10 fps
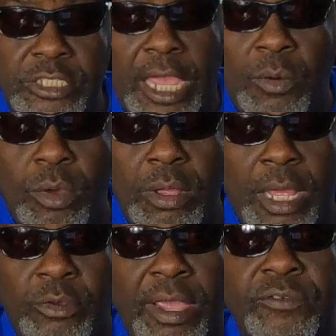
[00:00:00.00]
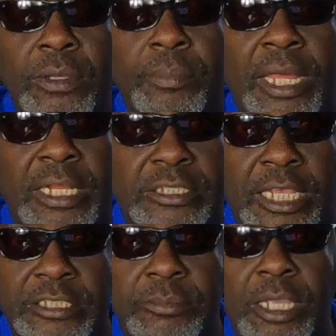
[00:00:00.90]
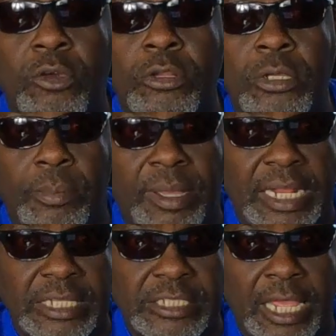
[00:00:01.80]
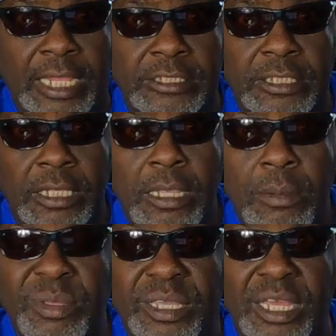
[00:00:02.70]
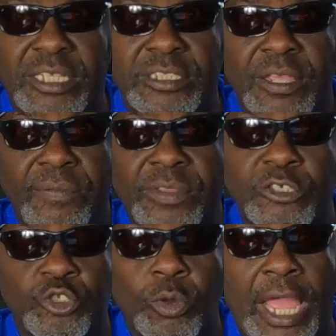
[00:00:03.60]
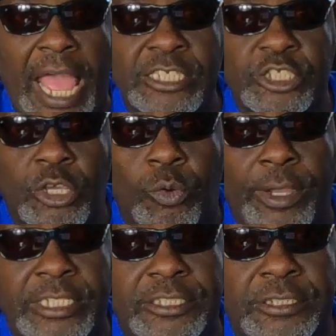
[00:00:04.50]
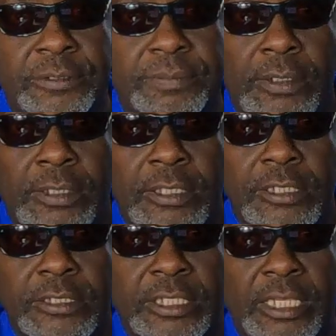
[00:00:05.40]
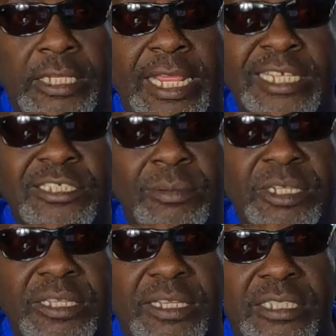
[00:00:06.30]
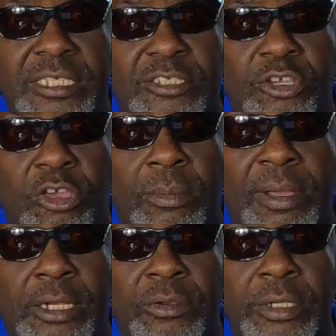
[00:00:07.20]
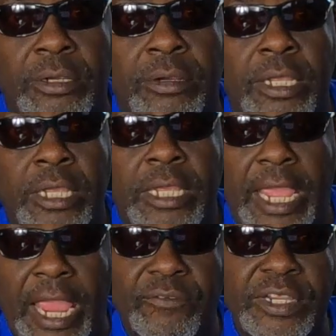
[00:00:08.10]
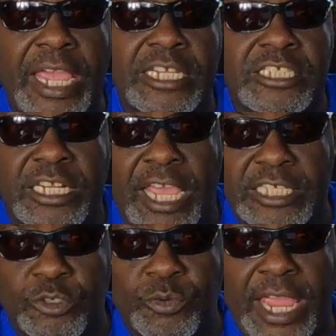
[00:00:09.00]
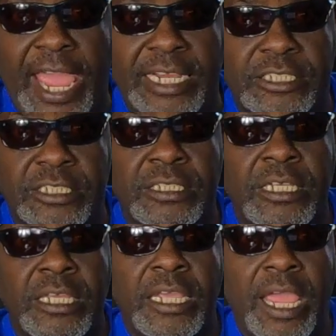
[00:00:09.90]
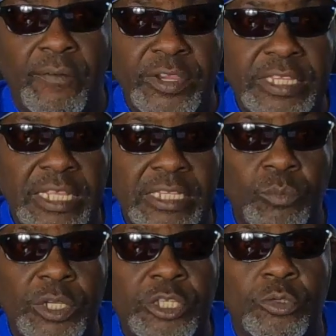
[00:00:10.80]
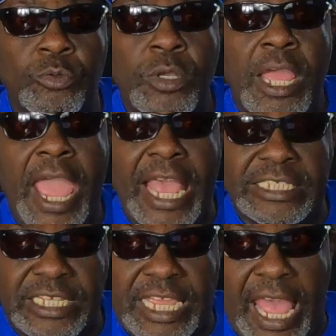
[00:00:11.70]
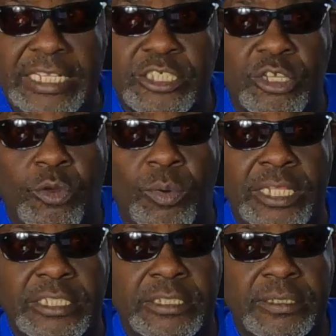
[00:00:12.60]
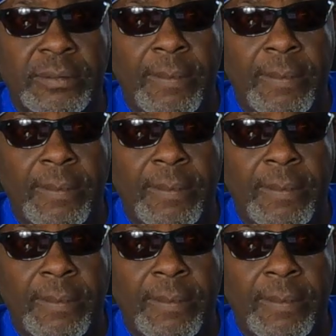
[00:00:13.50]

say, I don't have to apologize. I'm not going to apologize because there's no consequence. See, and that's some of the things I talk about on here. Every action has a reaction. Everything that we do has a consequence.